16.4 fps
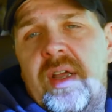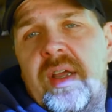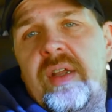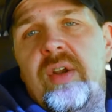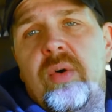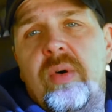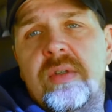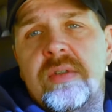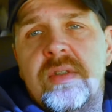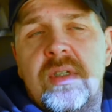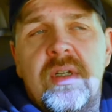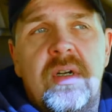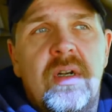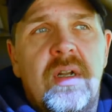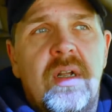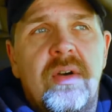I know it's a
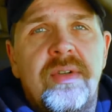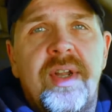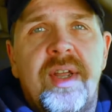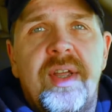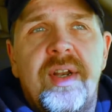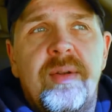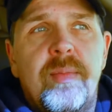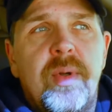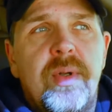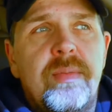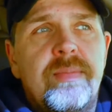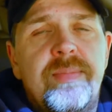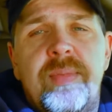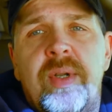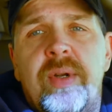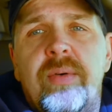little outdated, but
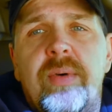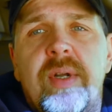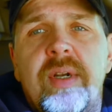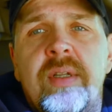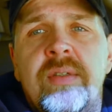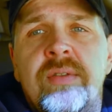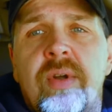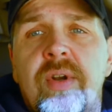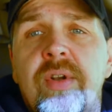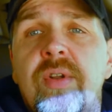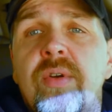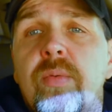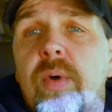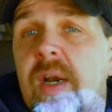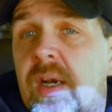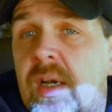you know what? It's going to
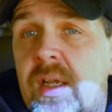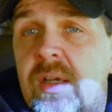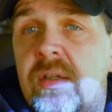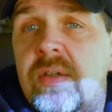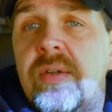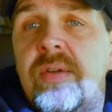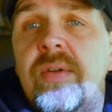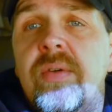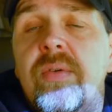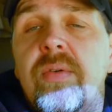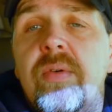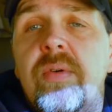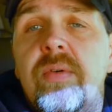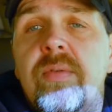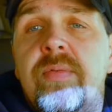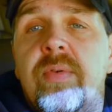do what I need to do
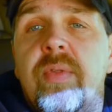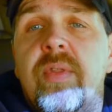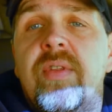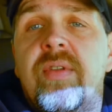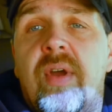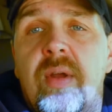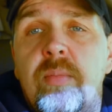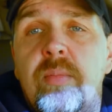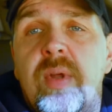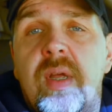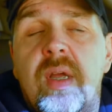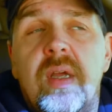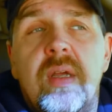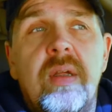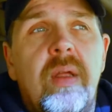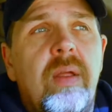for the time
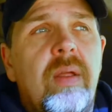being.